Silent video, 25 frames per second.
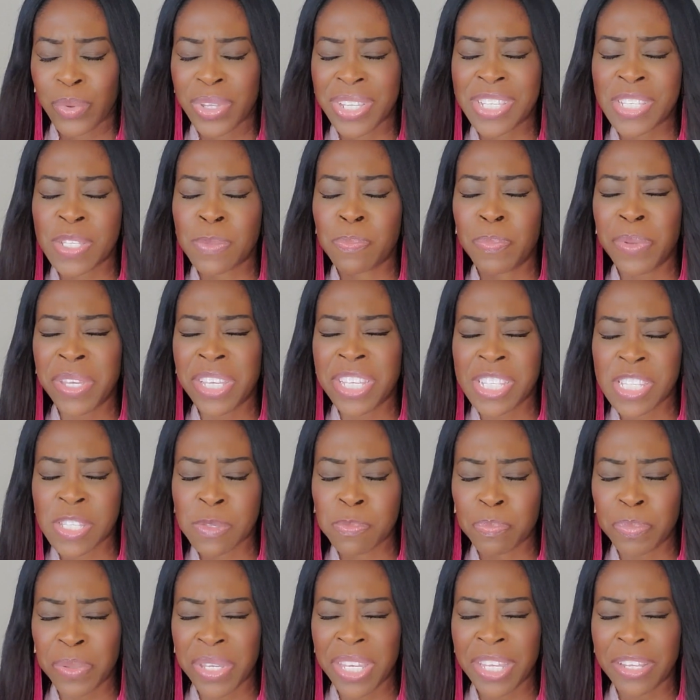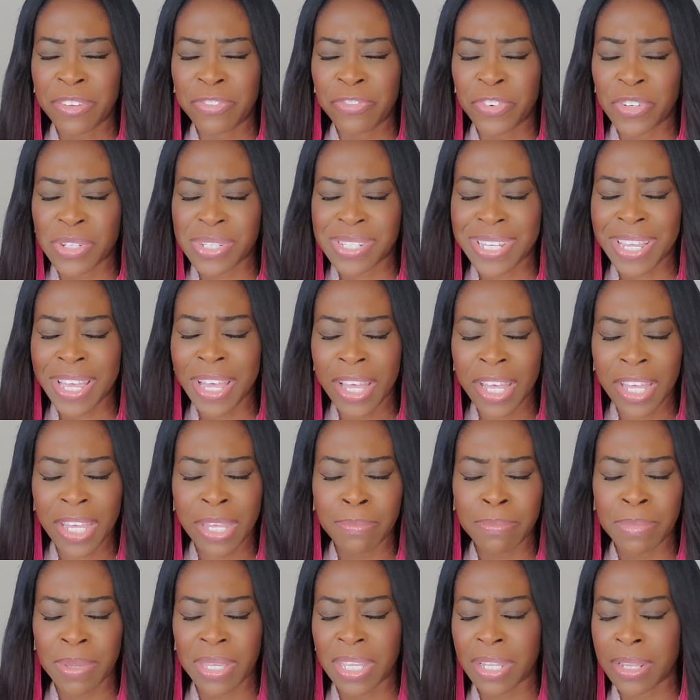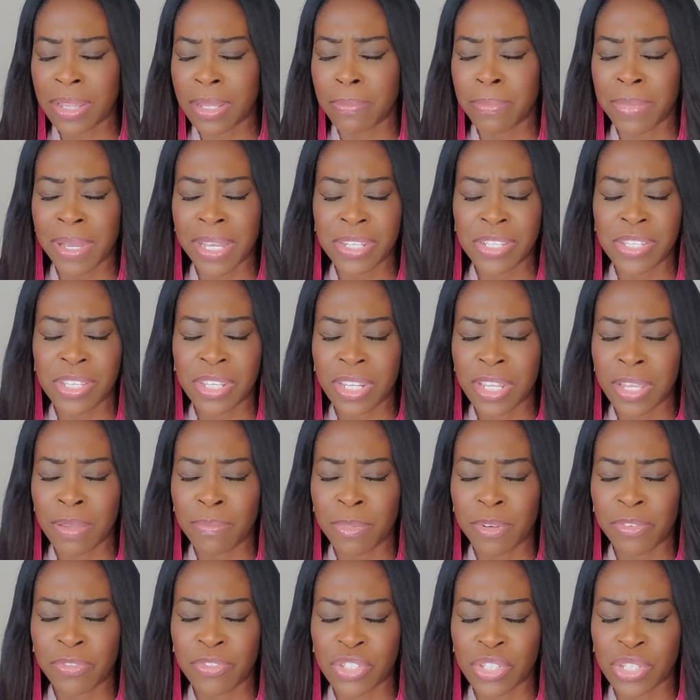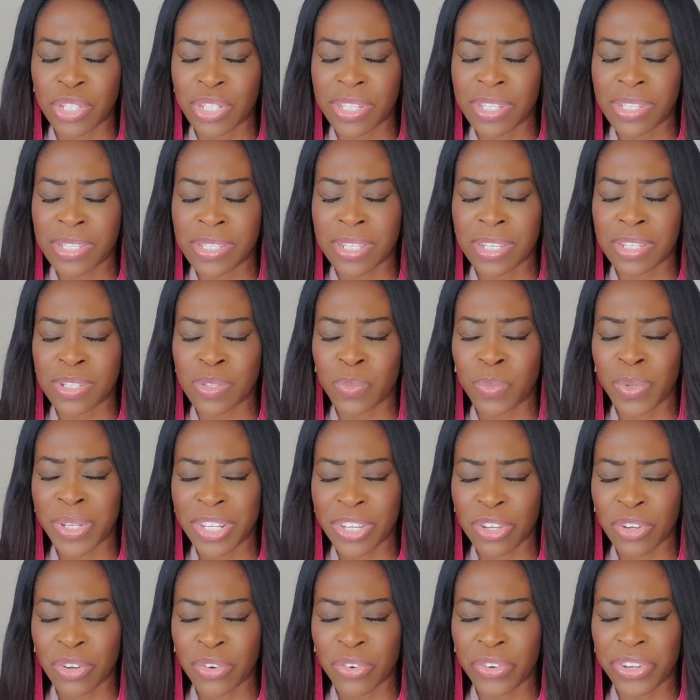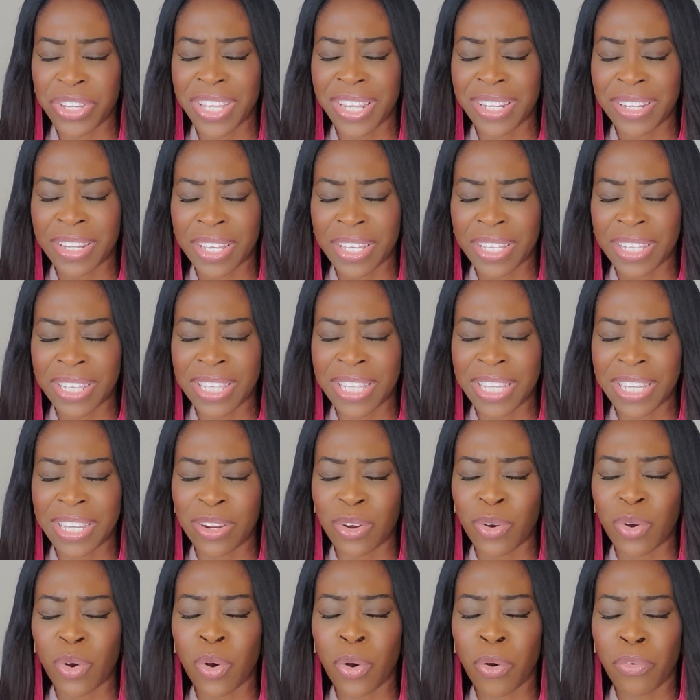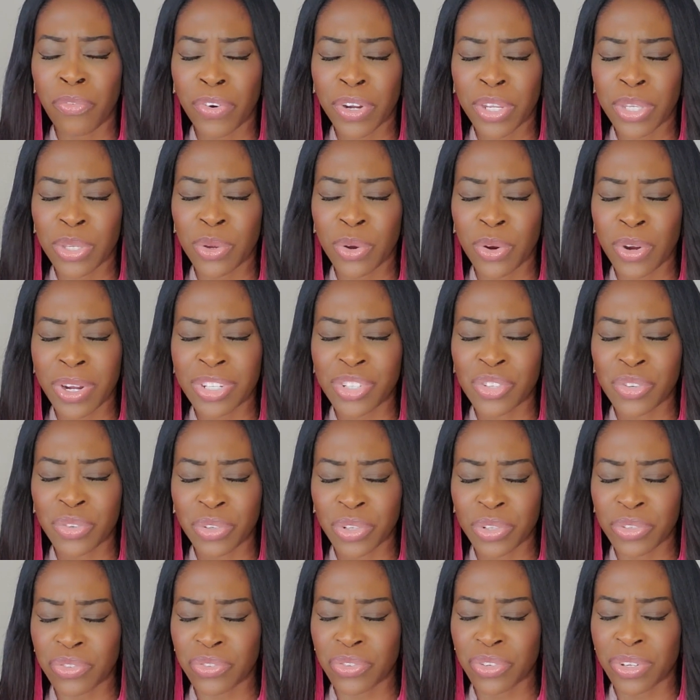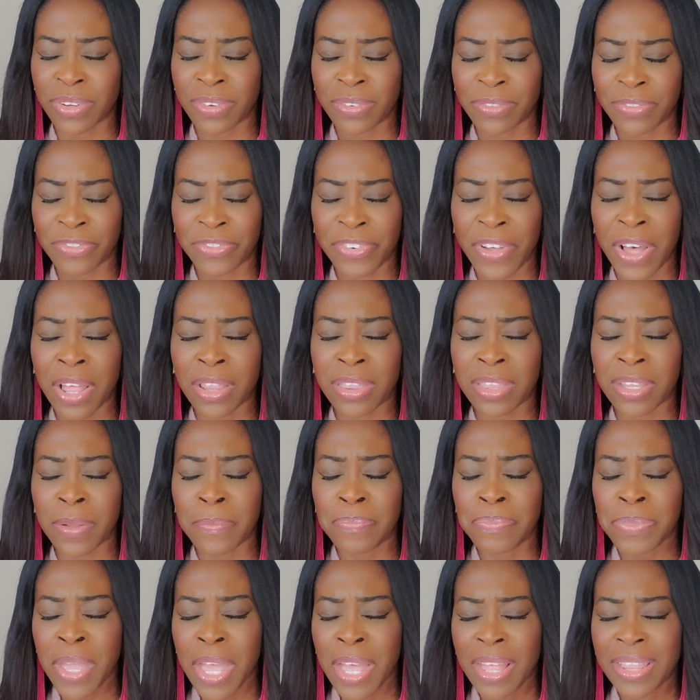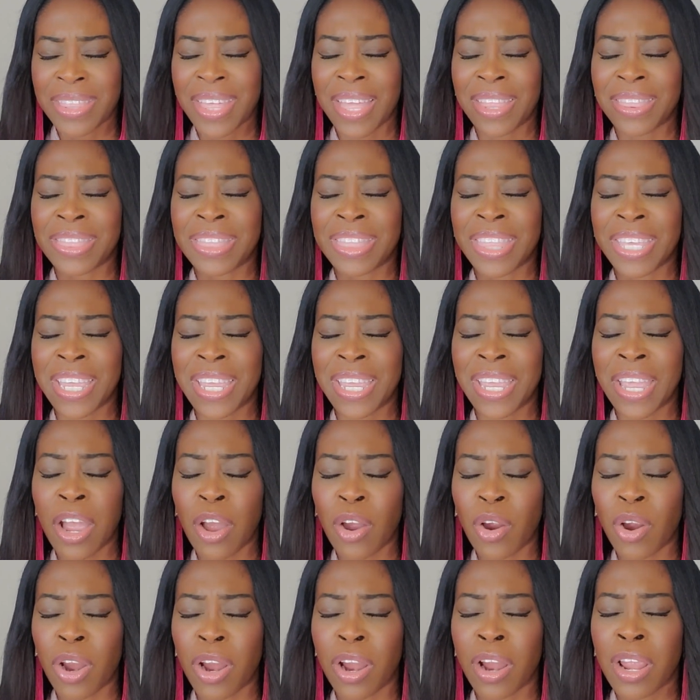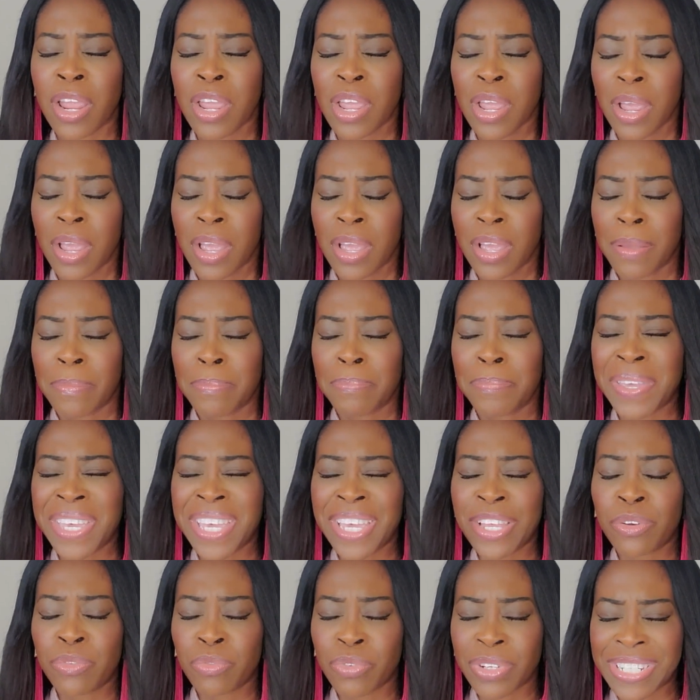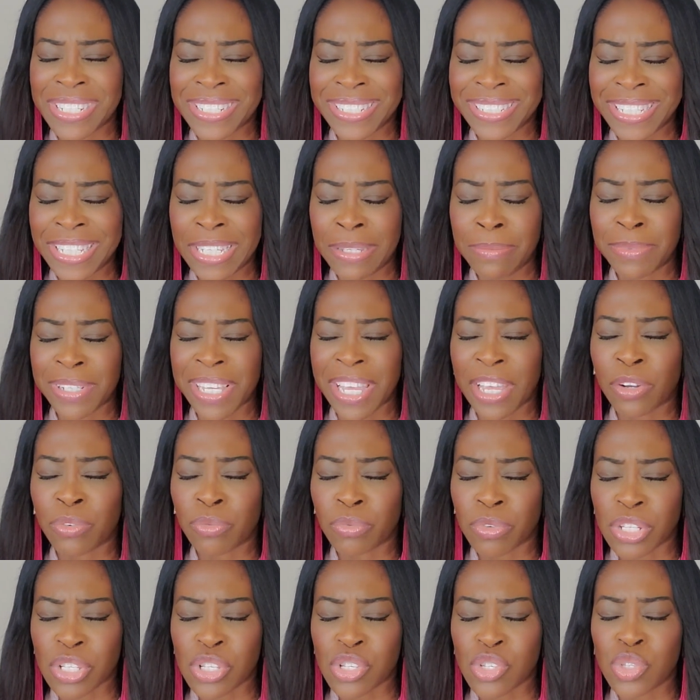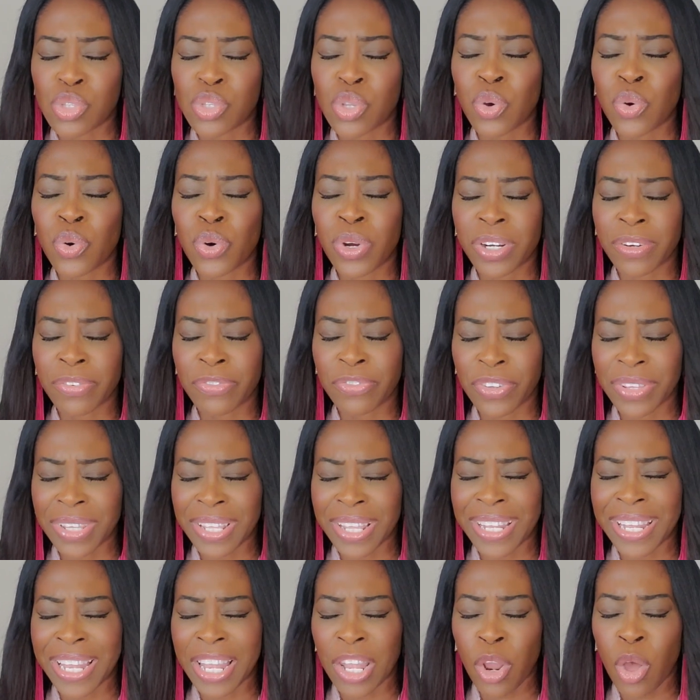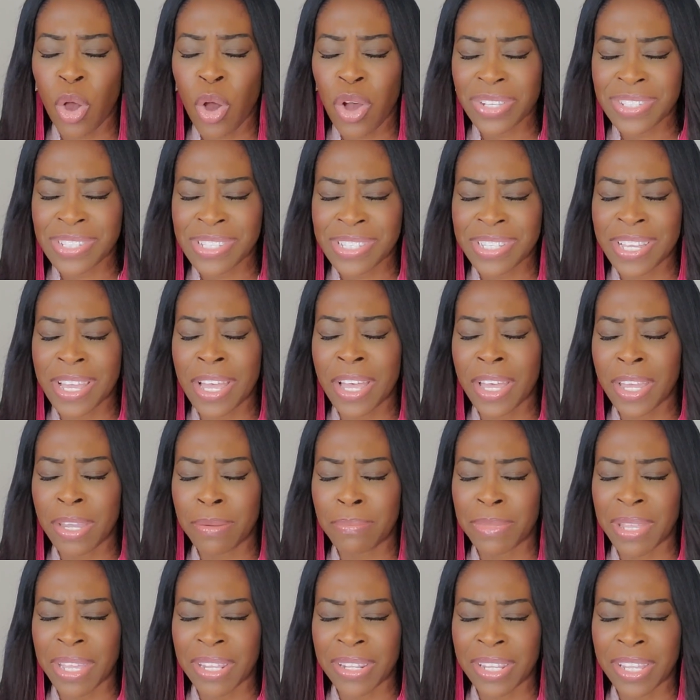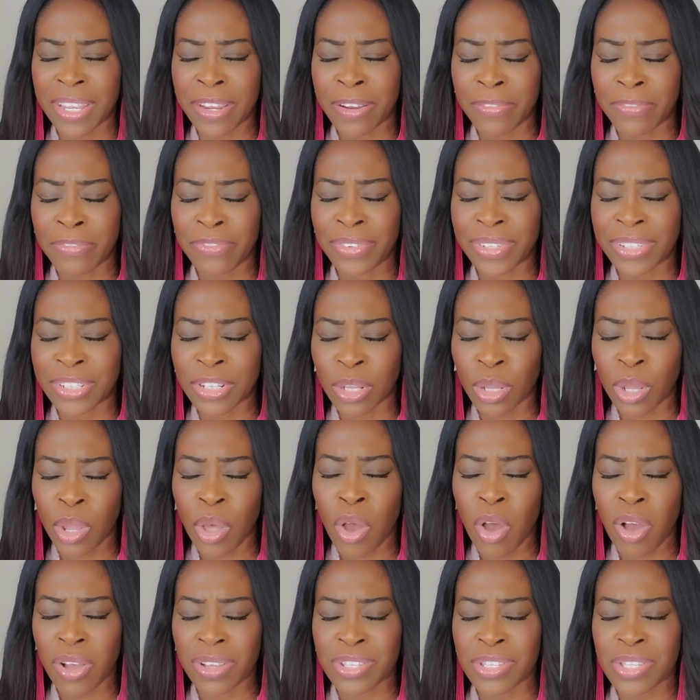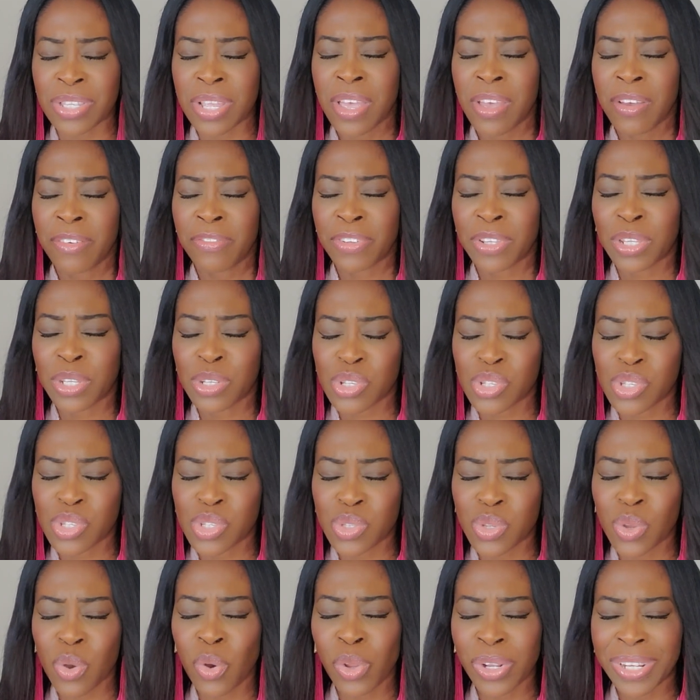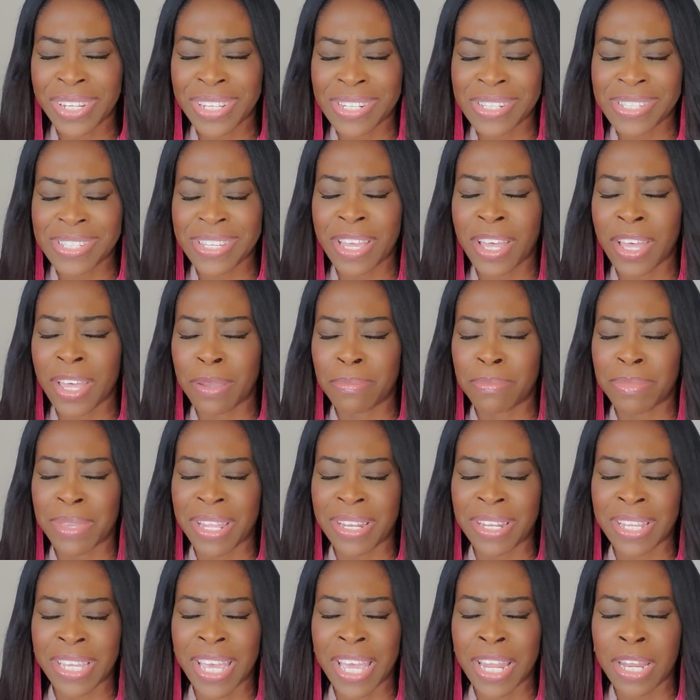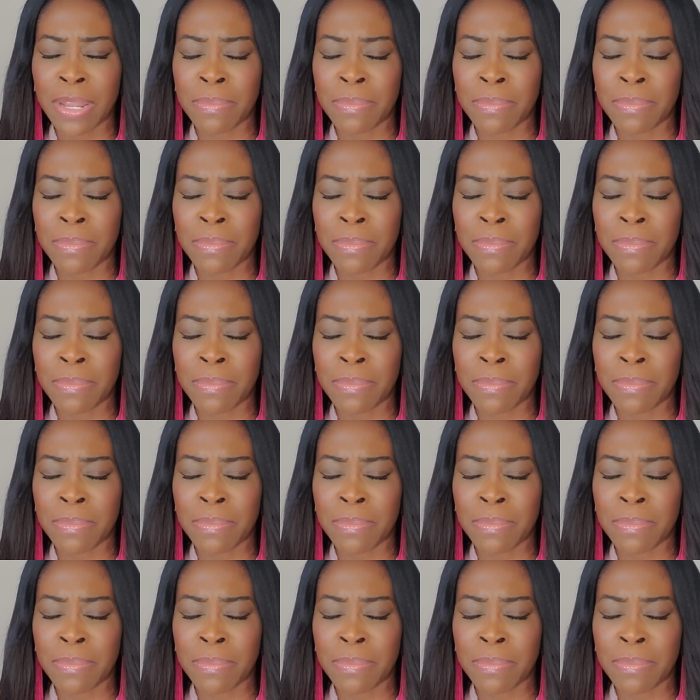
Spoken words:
We speak speed for time in the mighty name of Jesus. We decree and declare over your children, Father, that they are being redeemed and restored for the lost time that they have lost, for the stolen time that the